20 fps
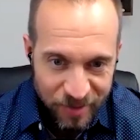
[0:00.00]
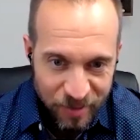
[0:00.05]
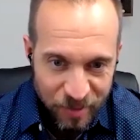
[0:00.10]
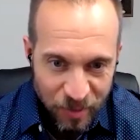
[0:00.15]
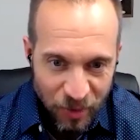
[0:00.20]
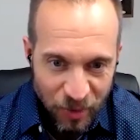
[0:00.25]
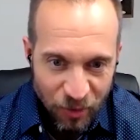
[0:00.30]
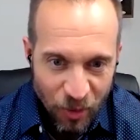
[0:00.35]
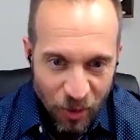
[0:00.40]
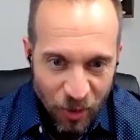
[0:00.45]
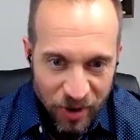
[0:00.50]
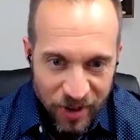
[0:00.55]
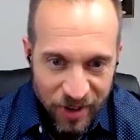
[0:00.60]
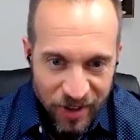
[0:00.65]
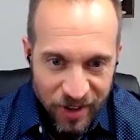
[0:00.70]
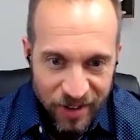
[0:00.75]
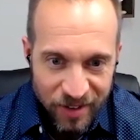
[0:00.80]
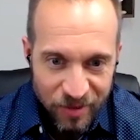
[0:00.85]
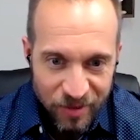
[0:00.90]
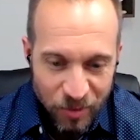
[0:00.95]
before
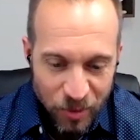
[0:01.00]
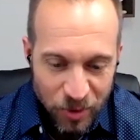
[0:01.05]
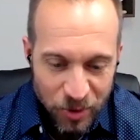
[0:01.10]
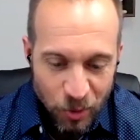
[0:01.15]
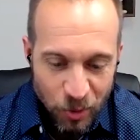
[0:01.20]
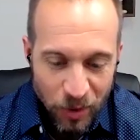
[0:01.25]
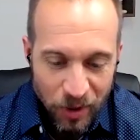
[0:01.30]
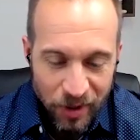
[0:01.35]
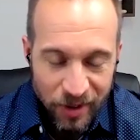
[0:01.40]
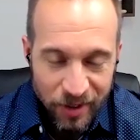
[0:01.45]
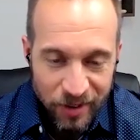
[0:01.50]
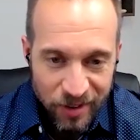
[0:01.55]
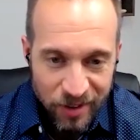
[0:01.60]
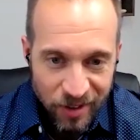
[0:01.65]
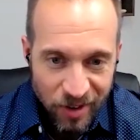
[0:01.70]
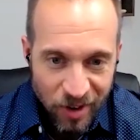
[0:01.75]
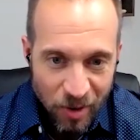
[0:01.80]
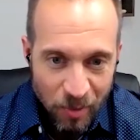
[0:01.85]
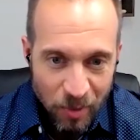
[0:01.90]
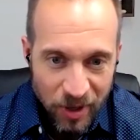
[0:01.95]
he was willing to
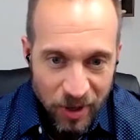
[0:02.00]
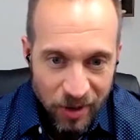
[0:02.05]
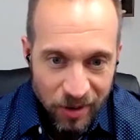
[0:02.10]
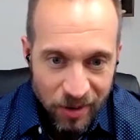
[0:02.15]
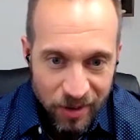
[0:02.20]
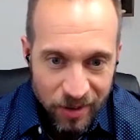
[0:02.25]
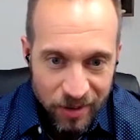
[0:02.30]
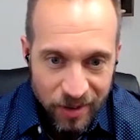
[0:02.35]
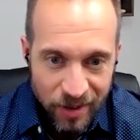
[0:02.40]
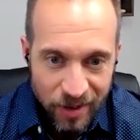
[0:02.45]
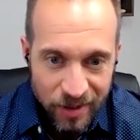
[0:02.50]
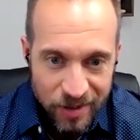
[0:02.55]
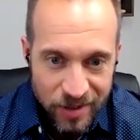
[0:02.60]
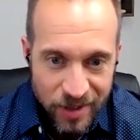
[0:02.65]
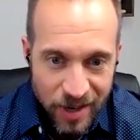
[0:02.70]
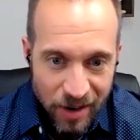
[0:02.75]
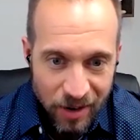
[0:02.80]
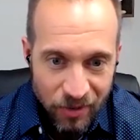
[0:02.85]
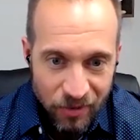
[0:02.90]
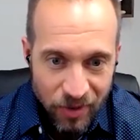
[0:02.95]
come here and
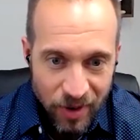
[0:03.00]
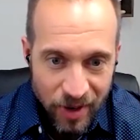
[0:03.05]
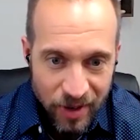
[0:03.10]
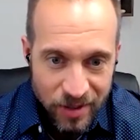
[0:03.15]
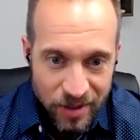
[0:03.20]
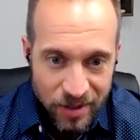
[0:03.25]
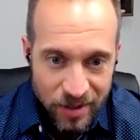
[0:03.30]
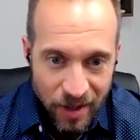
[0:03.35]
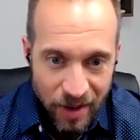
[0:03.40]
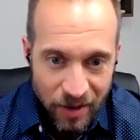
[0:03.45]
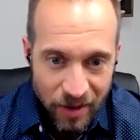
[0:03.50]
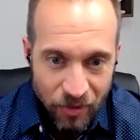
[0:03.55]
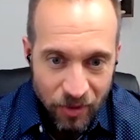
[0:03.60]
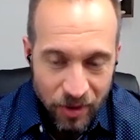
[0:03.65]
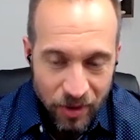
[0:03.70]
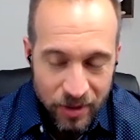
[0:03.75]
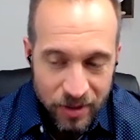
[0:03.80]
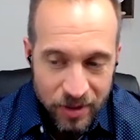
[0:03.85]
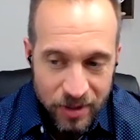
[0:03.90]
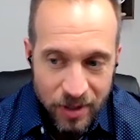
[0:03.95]
sacrifice his life
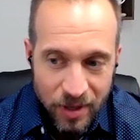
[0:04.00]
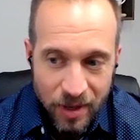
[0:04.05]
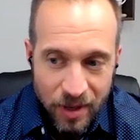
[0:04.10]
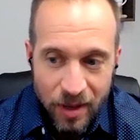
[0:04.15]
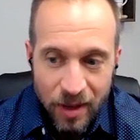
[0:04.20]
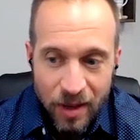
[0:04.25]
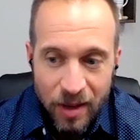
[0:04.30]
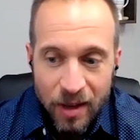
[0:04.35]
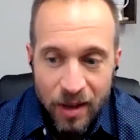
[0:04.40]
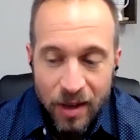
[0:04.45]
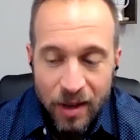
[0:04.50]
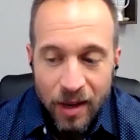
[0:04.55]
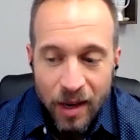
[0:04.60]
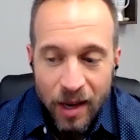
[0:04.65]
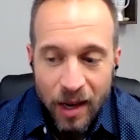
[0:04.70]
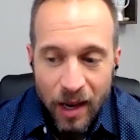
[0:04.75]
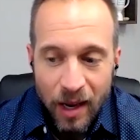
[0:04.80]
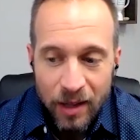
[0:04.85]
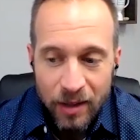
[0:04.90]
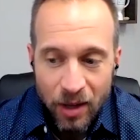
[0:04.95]
for us.
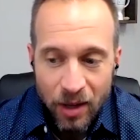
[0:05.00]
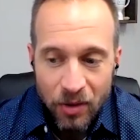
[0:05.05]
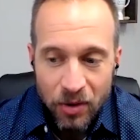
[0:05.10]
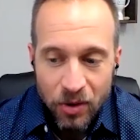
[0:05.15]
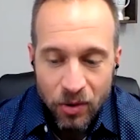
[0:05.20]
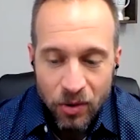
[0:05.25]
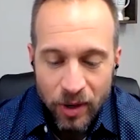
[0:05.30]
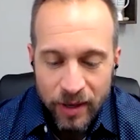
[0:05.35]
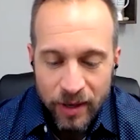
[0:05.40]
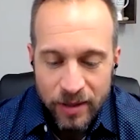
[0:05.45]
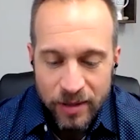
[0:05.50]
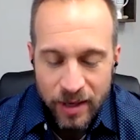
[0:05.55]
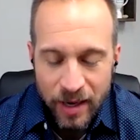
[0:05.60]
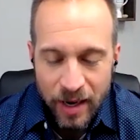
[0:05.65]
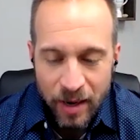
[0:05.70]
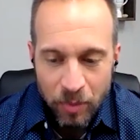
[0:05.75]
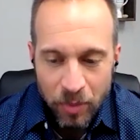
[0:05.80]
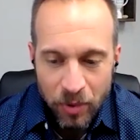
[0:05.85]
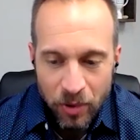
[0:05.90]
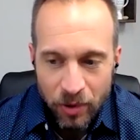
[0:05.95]
And the other great
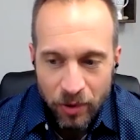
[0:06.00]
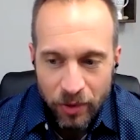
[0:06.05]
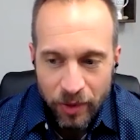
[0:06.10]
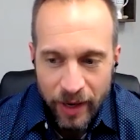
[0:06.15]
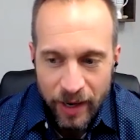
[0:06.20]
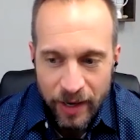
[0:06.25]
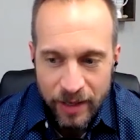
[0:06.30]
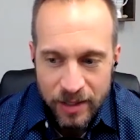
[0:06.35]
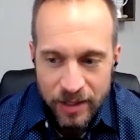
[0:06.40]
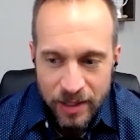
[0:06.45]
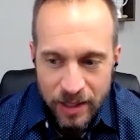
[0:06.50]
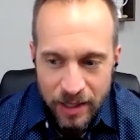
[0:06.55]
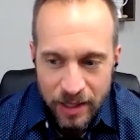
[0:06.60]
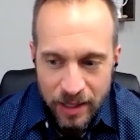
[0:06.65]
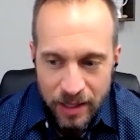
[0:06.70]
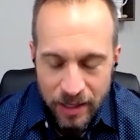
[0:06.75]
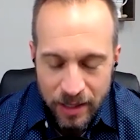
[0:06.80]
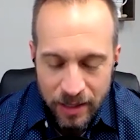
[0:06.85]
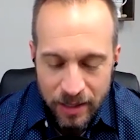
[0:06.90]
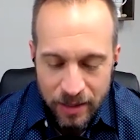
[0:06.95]
example that I
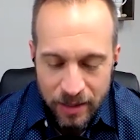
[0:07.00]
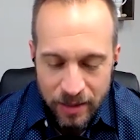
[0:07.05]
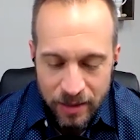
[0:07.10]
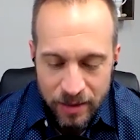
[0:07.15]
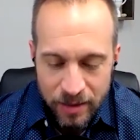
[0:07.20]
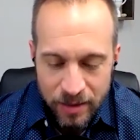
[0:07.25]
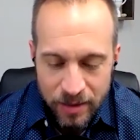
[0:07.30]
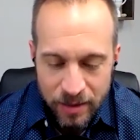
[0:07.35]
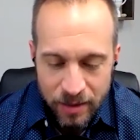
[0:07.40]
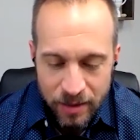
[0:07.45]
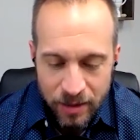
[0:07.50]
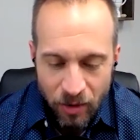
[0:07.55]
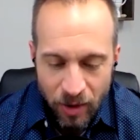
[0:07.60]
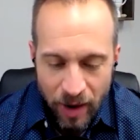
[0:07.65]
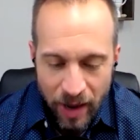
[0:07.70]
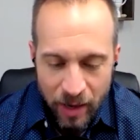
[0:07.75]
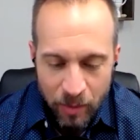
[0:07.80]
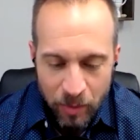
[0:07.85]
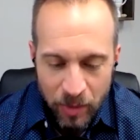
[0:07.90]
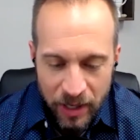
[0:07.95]
see is,
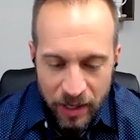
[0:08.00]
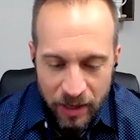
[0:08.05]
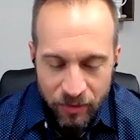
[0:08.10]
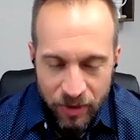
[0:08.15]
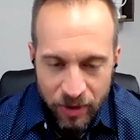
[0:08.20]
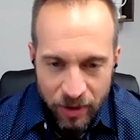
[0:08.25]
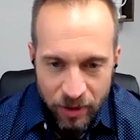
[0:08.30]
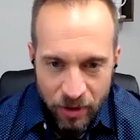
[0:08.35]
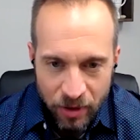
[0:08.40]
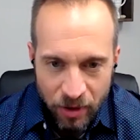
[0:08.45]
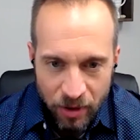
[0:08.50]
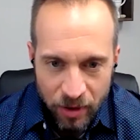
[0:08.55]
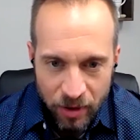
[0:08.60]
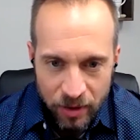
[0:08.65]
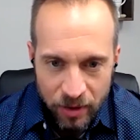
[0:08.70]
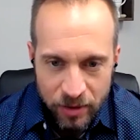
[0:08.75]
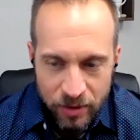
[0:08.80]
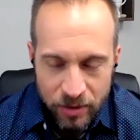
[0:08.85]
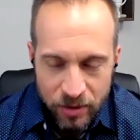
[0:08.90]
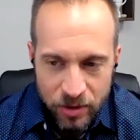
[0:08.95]
Adam and Eve in the
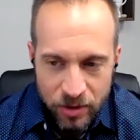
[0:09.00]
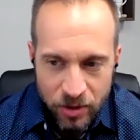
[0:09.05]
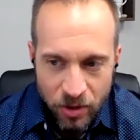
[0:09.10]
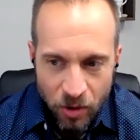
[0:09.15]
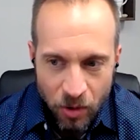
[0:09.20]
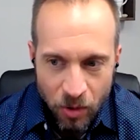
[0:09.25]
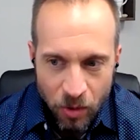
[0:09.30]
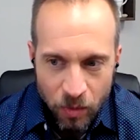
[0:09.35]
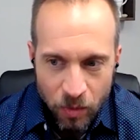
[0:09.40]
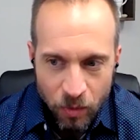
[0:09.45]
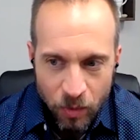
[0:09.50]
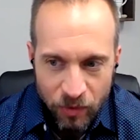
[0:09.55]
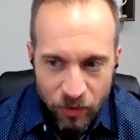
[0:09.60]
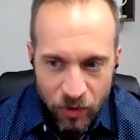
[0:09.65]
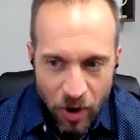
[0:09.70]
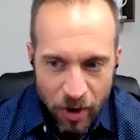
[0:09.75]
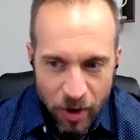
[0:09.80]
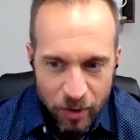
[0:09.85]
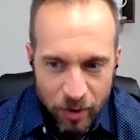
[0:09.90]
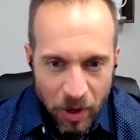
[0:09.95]
garden. So we've
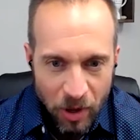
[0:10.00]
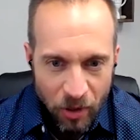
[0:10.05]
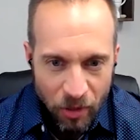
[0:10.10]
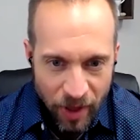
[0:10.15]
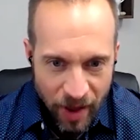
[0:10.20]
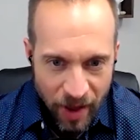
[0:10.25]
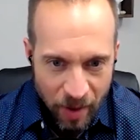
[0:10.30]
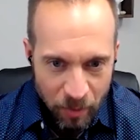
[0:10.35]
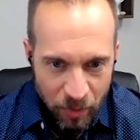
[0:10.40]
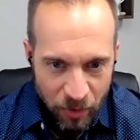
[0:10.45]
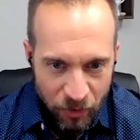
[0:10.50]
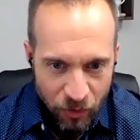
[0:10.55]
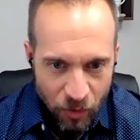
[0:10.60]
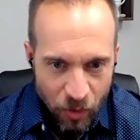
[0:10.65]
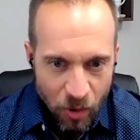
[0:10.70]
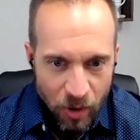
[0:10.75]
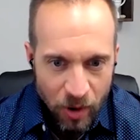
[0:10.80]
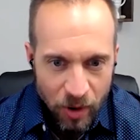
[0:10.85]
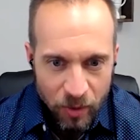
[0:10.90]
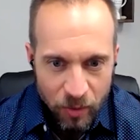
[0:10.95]
talked about that
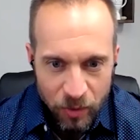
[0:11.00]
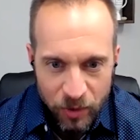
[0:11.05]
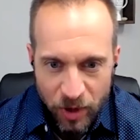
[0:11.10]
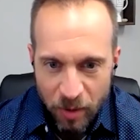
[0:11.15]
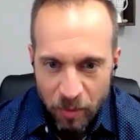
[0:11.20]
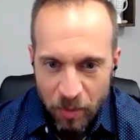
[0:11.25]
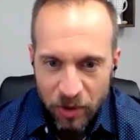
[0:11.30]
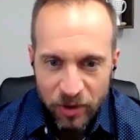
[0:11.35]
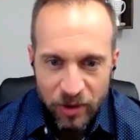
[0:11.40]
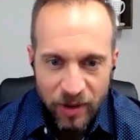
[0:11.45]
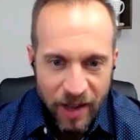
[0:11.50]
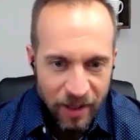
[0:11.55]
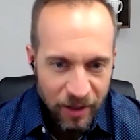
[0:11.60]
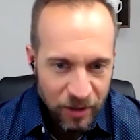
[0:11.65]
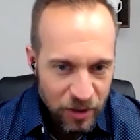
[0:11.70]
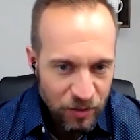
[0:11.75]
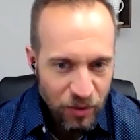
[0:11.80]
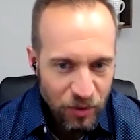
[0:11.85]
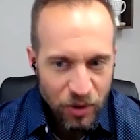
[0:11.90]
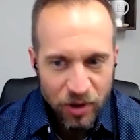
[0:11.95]
before. We've talked about the
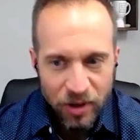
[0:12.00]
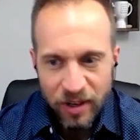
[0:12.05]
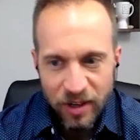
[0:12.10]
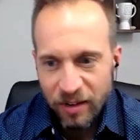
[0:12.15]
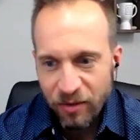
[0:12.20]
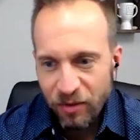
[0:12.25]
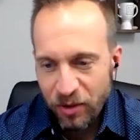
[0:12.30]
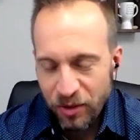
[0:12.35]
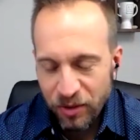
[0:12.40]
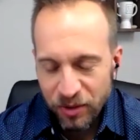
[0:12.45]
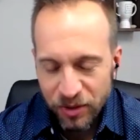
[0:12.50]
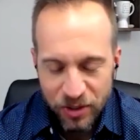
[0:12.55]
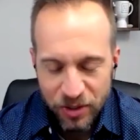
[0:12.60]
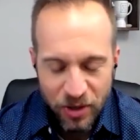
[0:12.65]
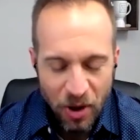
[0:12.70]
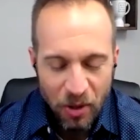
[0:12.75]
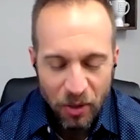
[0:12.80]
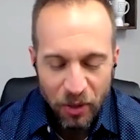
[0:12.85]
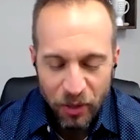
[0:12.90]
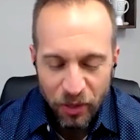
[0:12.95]
knowledge of good and evil and just
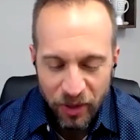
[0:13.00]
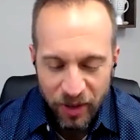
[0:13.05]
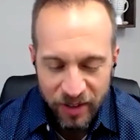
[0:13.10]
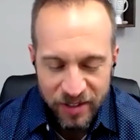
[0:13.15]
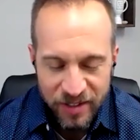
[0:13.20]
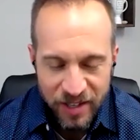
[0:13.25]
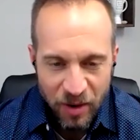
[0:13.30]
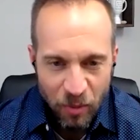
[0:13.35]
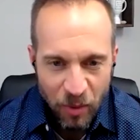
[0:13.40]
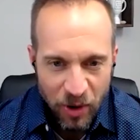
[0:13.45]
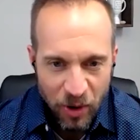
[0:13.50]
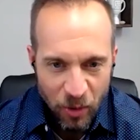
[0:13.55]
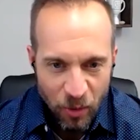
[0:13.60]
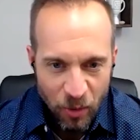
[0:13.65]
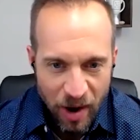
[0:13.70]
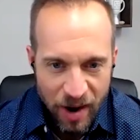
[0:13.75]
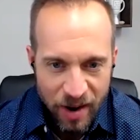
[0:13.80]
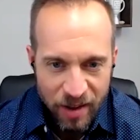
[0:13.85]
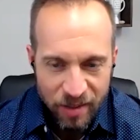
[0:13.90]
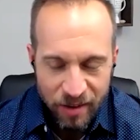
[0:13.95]
all the things that went
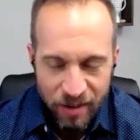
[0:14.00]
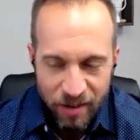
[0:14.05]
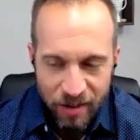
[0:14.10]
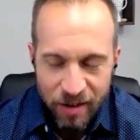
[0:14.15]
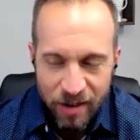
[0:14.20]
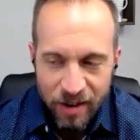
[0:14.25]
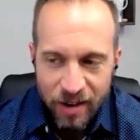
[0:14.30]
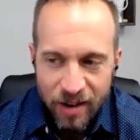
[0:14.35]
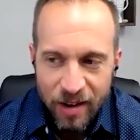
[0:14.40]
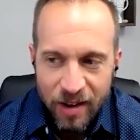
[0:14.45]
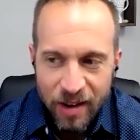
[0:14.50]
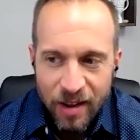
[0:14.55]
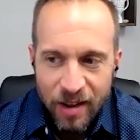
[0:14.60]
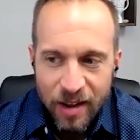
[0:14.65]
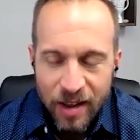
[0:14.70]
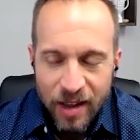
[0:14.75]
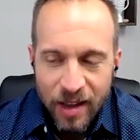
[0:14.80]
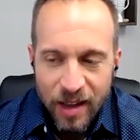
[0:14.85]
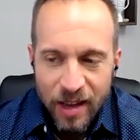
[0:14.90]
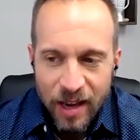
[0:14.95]
awry there.
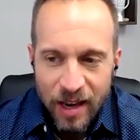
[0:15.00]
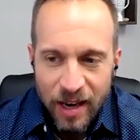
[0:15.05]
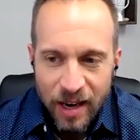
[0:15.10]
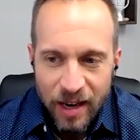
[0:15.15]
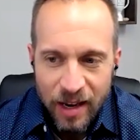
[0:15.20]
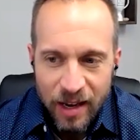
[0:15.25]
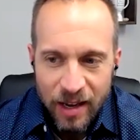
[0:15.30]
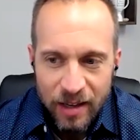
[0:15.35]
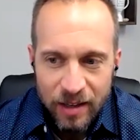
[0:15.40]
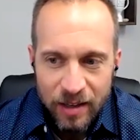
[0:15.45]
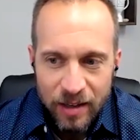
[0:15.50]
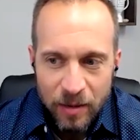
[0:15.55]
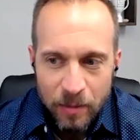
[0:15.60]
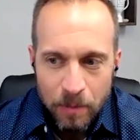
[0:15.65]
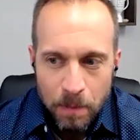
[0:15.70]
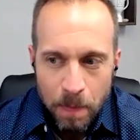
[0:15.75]
And